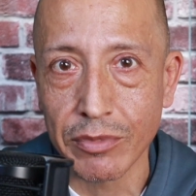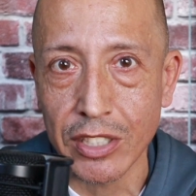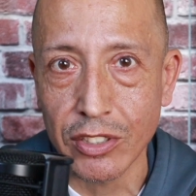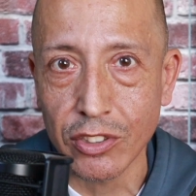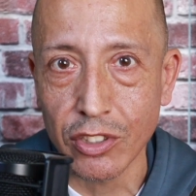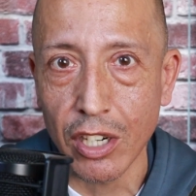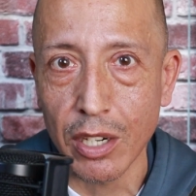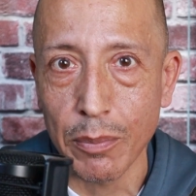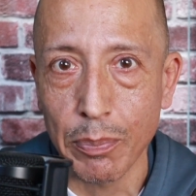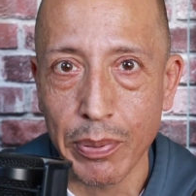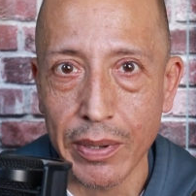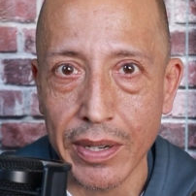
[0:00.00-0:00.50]
They
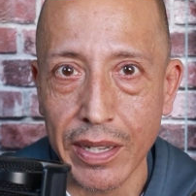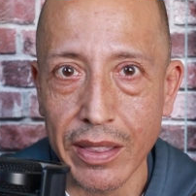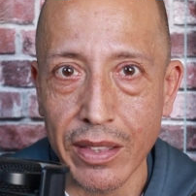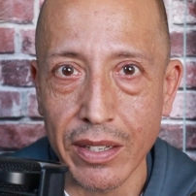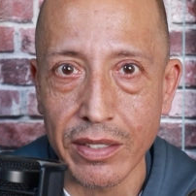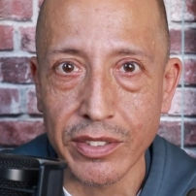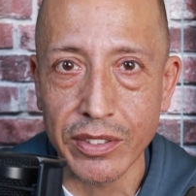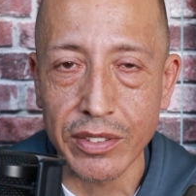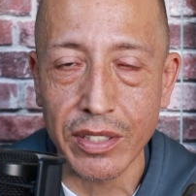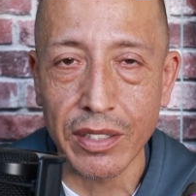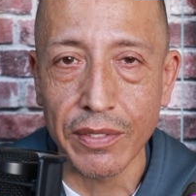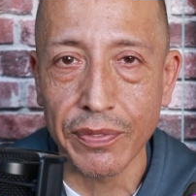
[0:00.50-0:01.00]
started putting
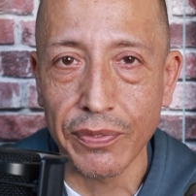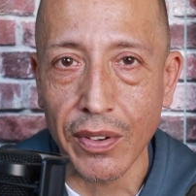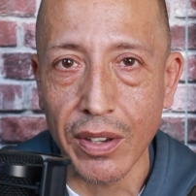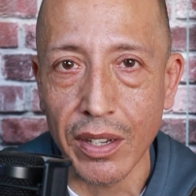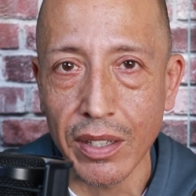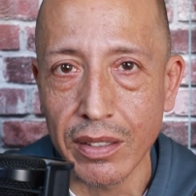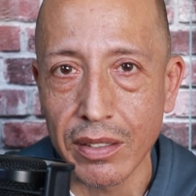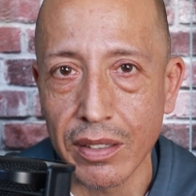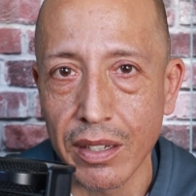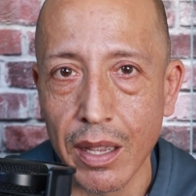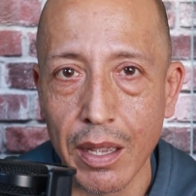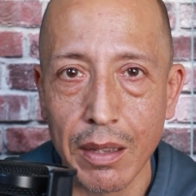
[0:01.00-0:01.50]
their stuff
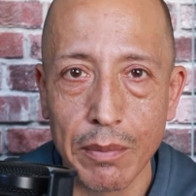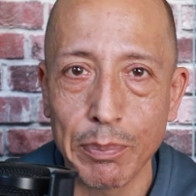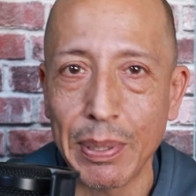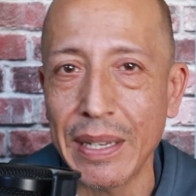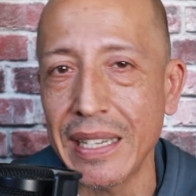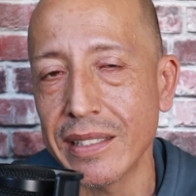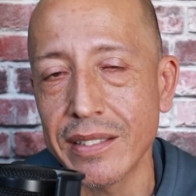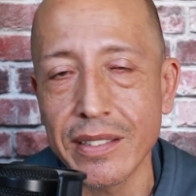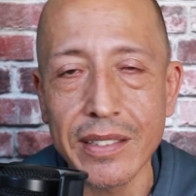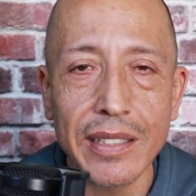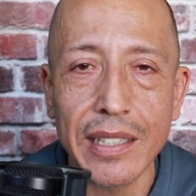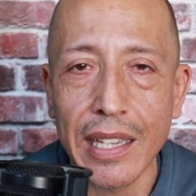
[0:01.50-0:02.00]
on
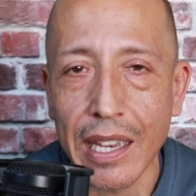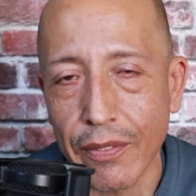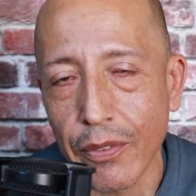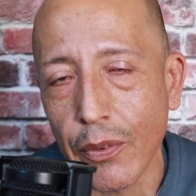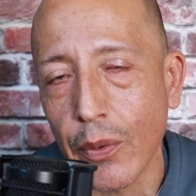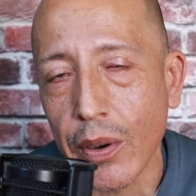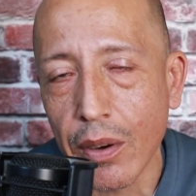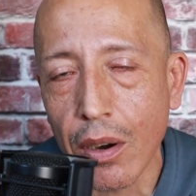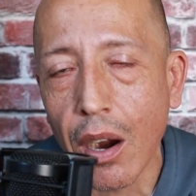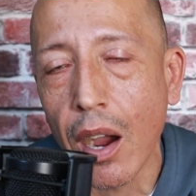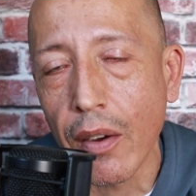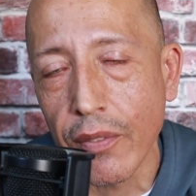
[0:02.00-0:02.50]
PC
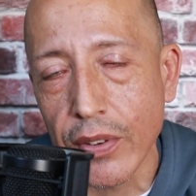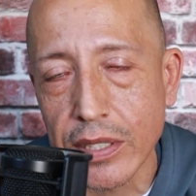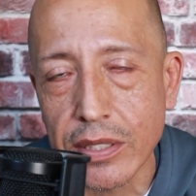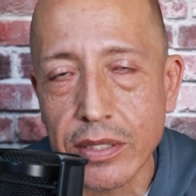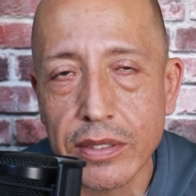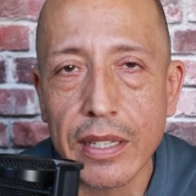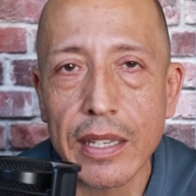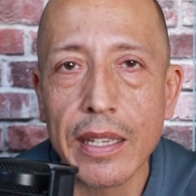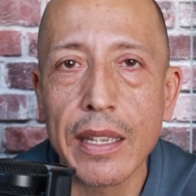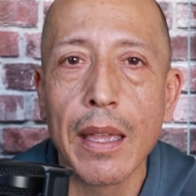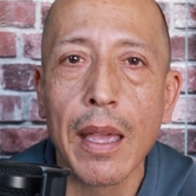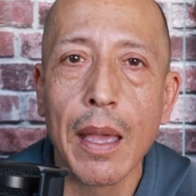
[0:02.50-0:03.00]
everywhere,
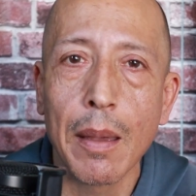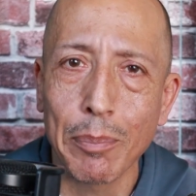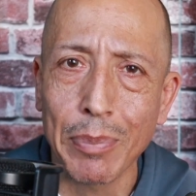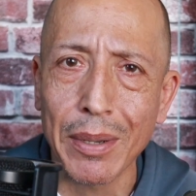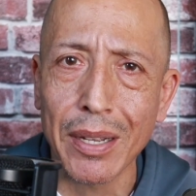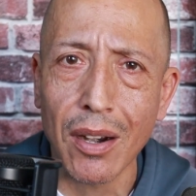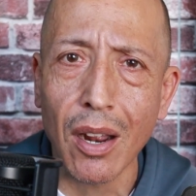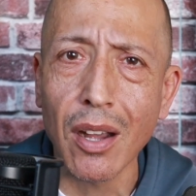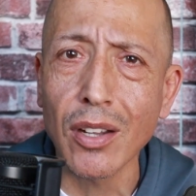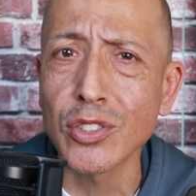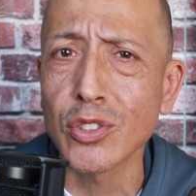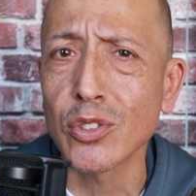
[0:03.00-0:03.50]
obviously,
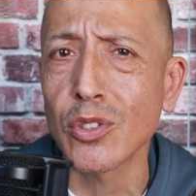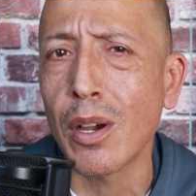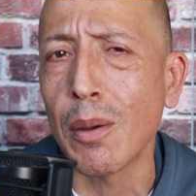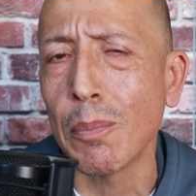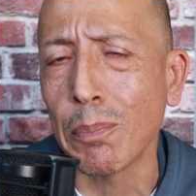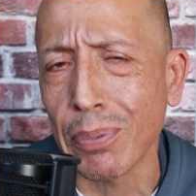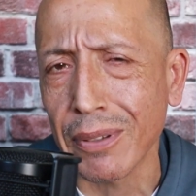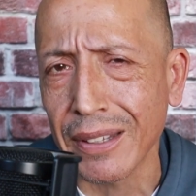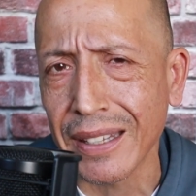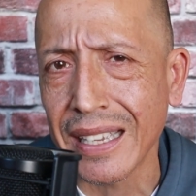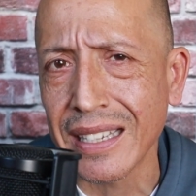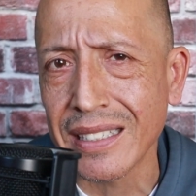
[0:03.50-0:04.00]
but also
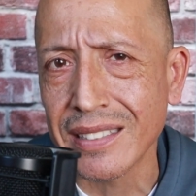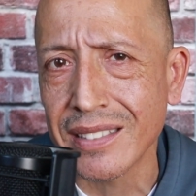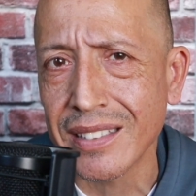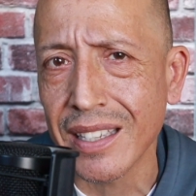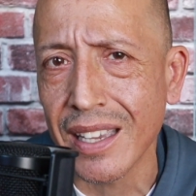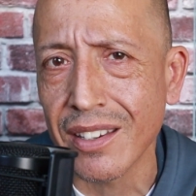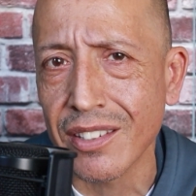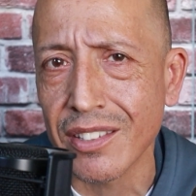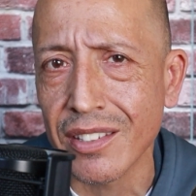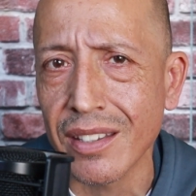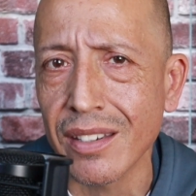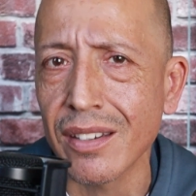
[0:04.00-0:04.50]
on
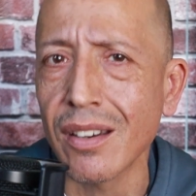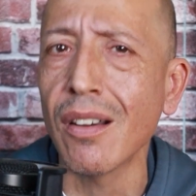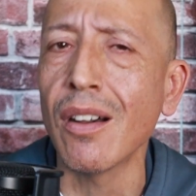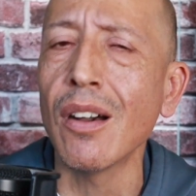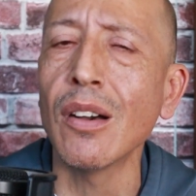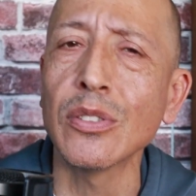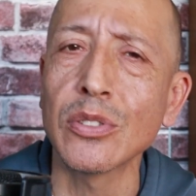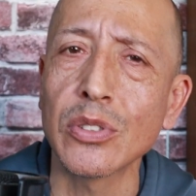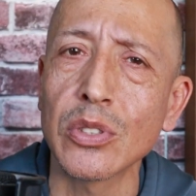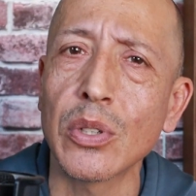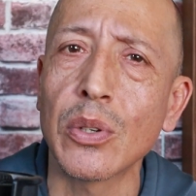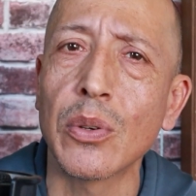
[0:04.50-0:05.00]
PlayStation,
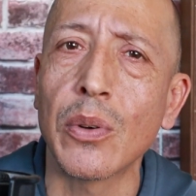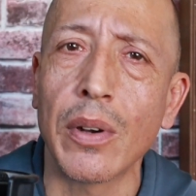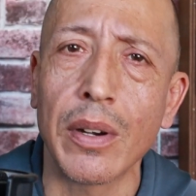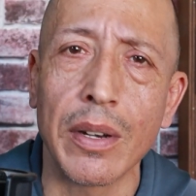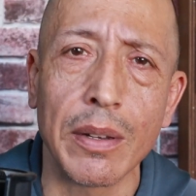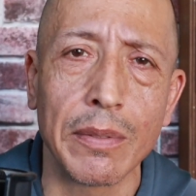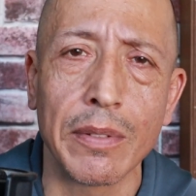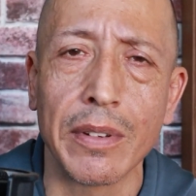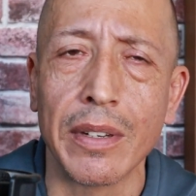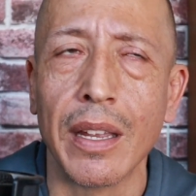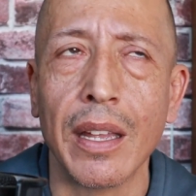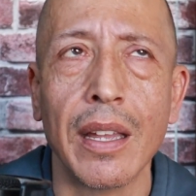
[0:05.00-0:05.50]
also
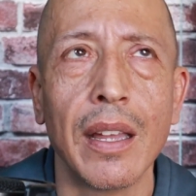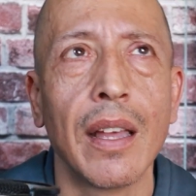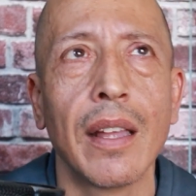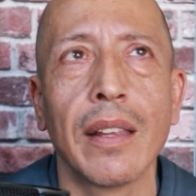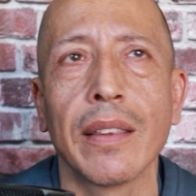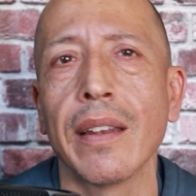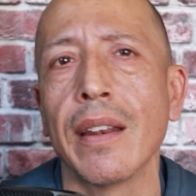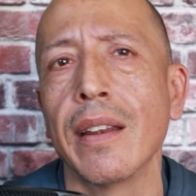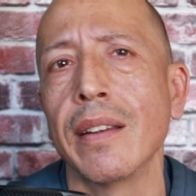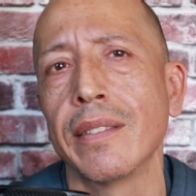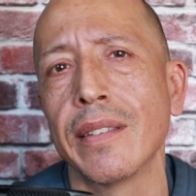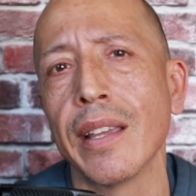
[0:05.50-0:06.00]
on
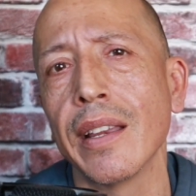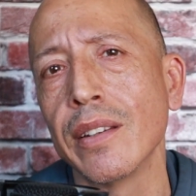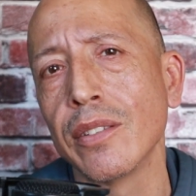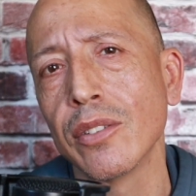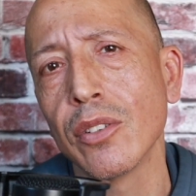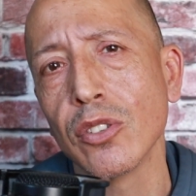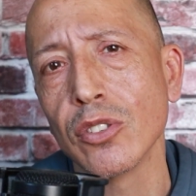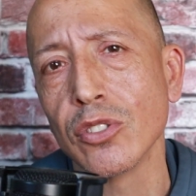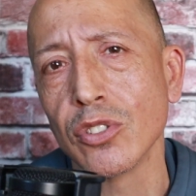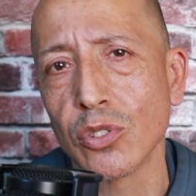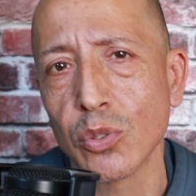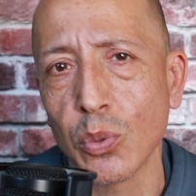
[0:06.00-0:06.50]
the
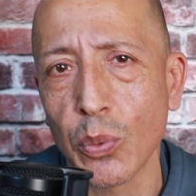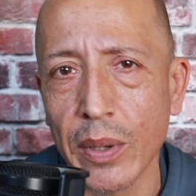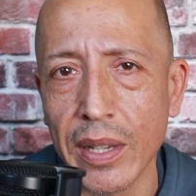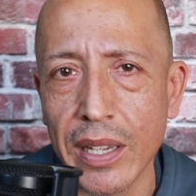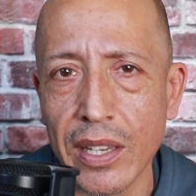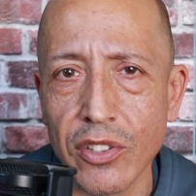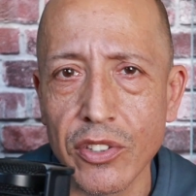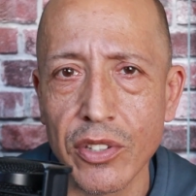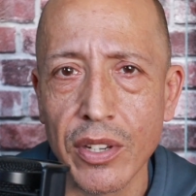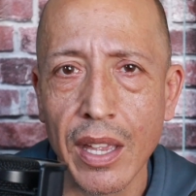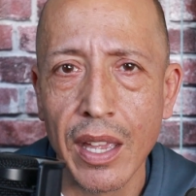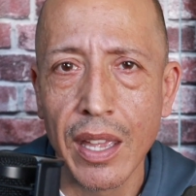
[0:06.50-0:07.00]
Nintendo
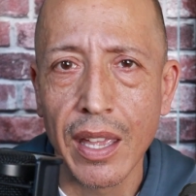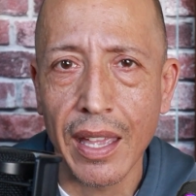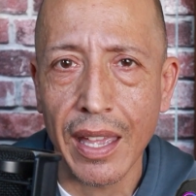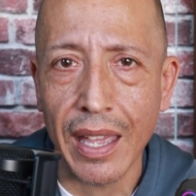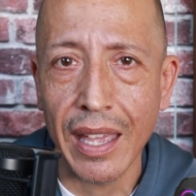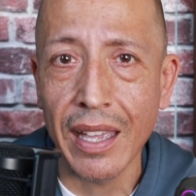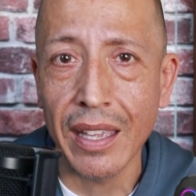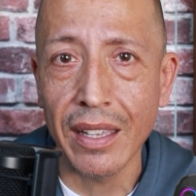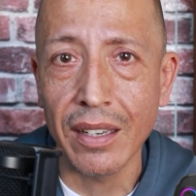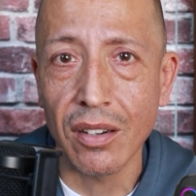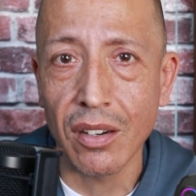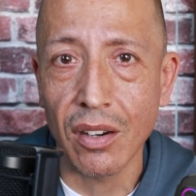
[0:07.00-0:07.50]
Switch,
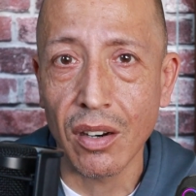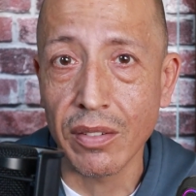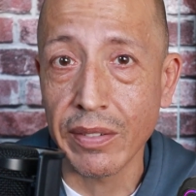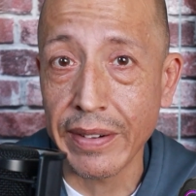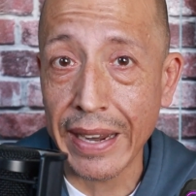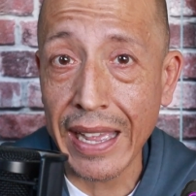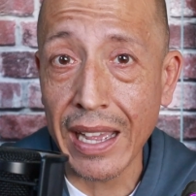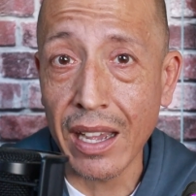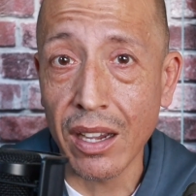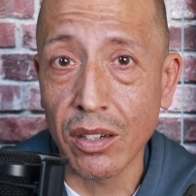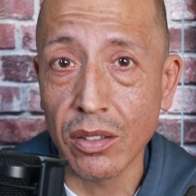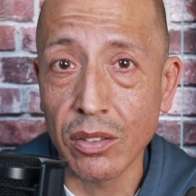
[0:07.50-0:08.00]
and
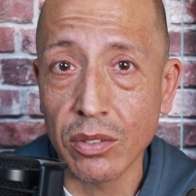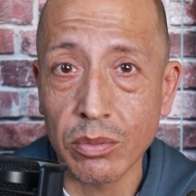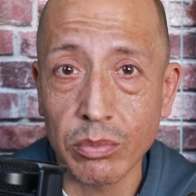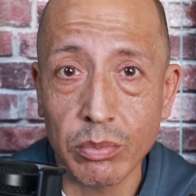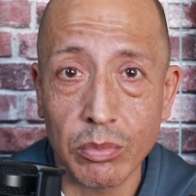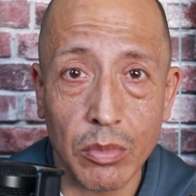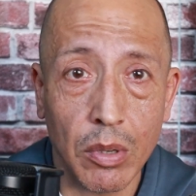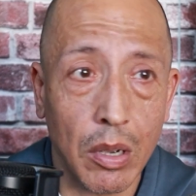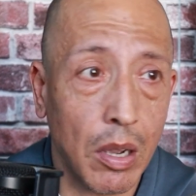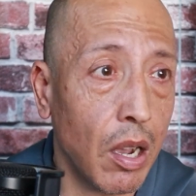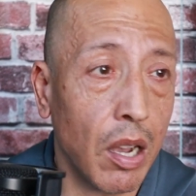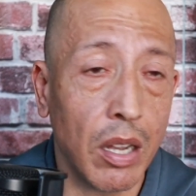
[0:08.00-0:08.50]
now
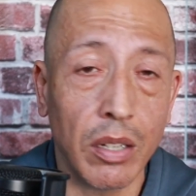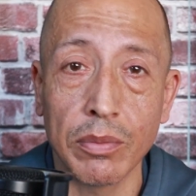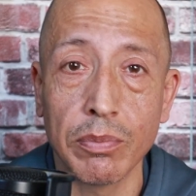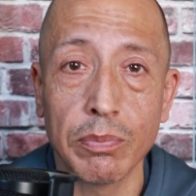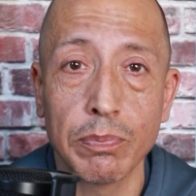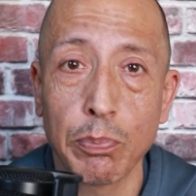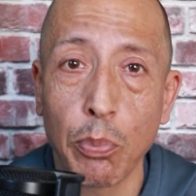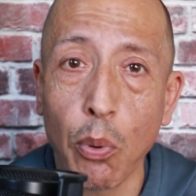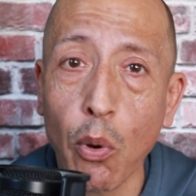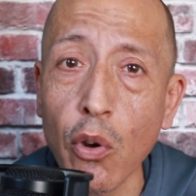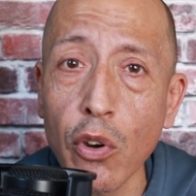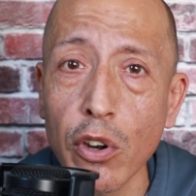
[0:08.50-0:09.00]
on
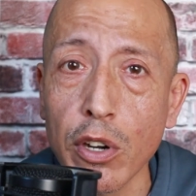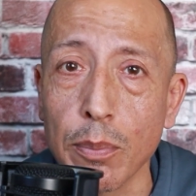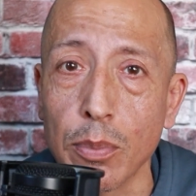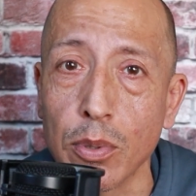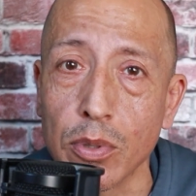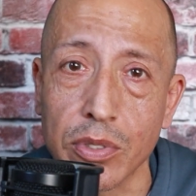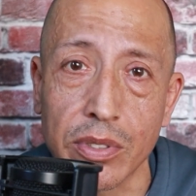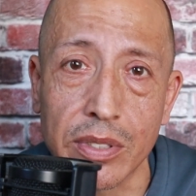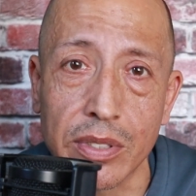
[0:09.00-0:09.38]
portable